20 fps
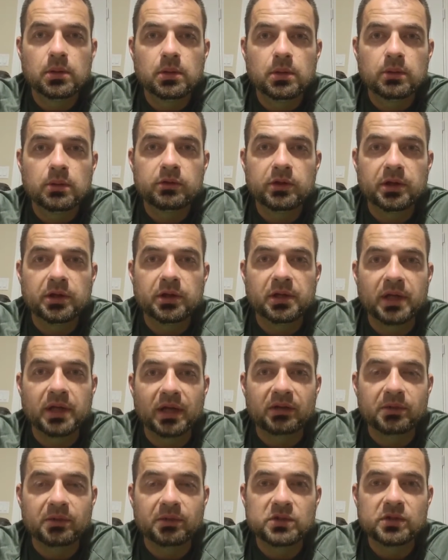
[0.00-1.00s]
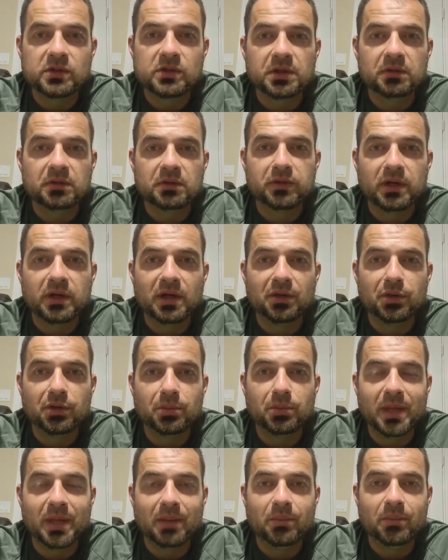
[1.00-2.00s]
Sorry guys, I'm just looking for other
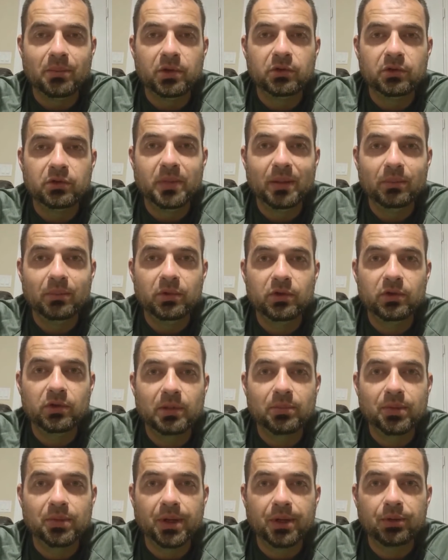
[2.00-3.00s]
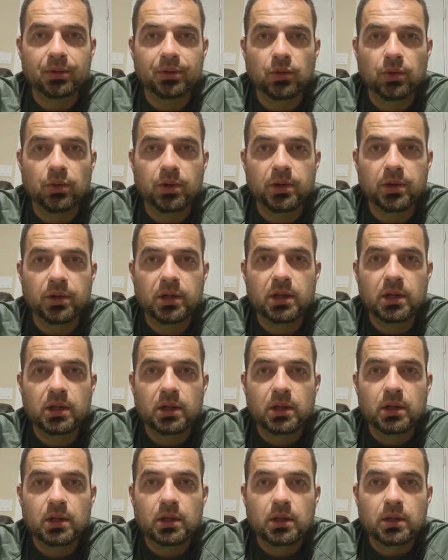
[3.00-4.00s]
members. Members get priority.
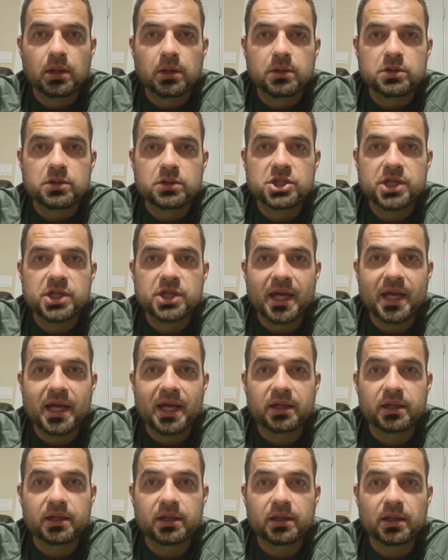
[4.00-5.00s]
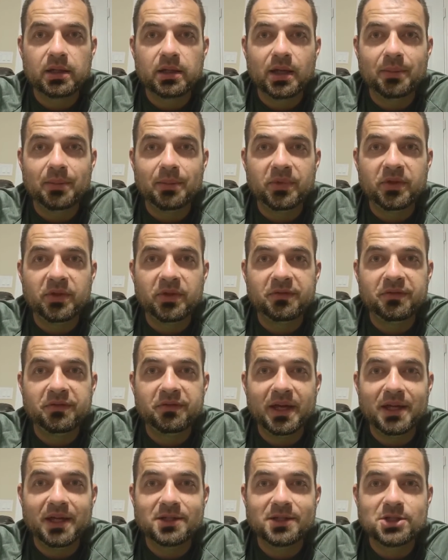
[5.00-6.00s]
Jack up the
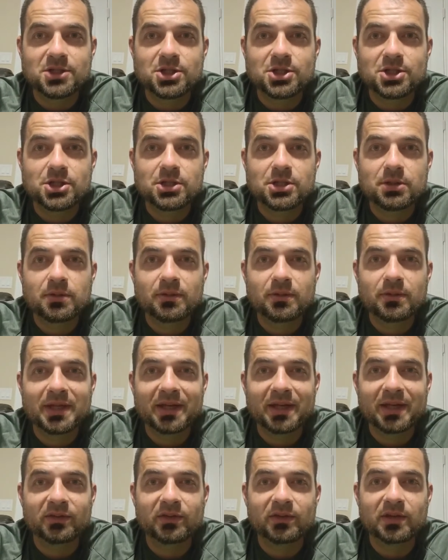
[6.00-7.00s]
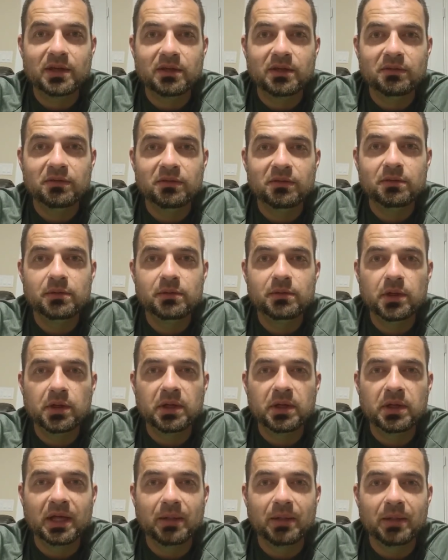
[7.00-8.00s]
fetch. Yes, Steve. You'll
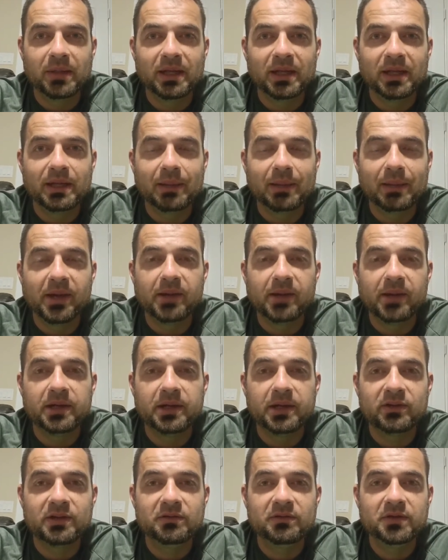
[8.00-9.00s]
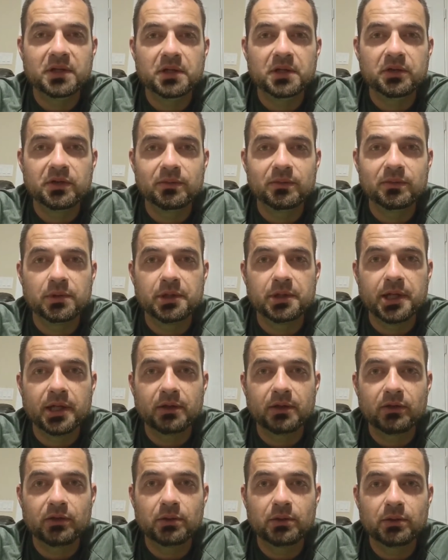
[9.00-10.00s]
get it, man. I want to see videos of your dog
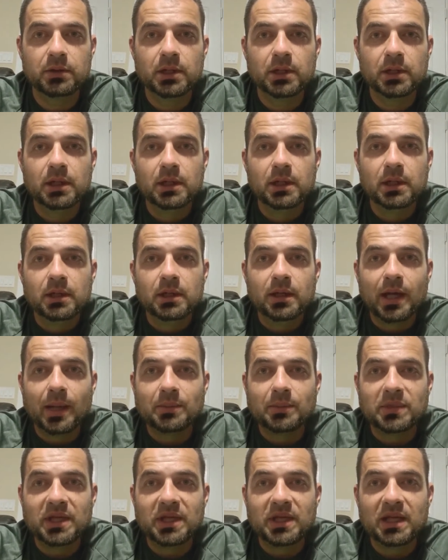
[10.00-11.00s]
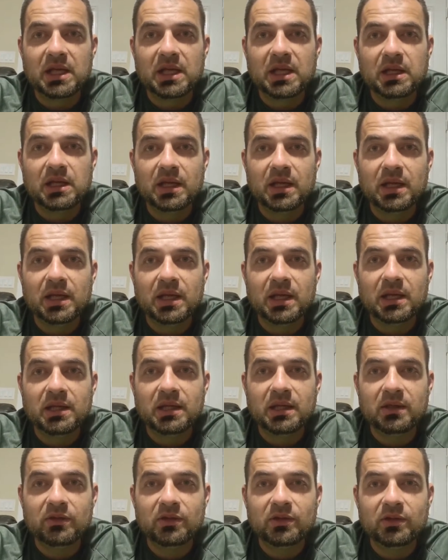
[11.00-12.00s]
soon. I'm getting a
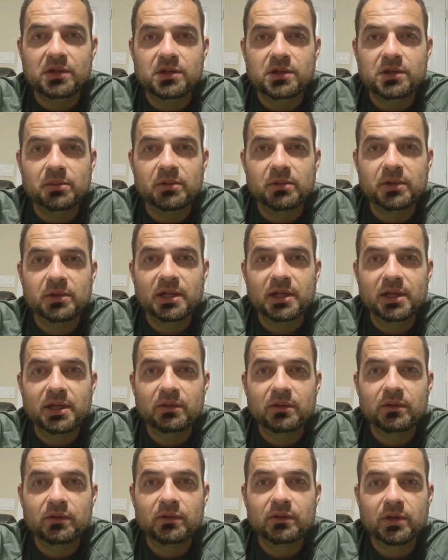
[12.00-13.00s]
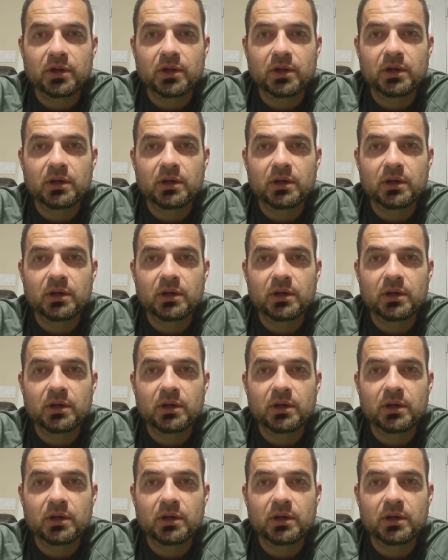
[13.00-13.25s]
AKC. Yeah, sorry.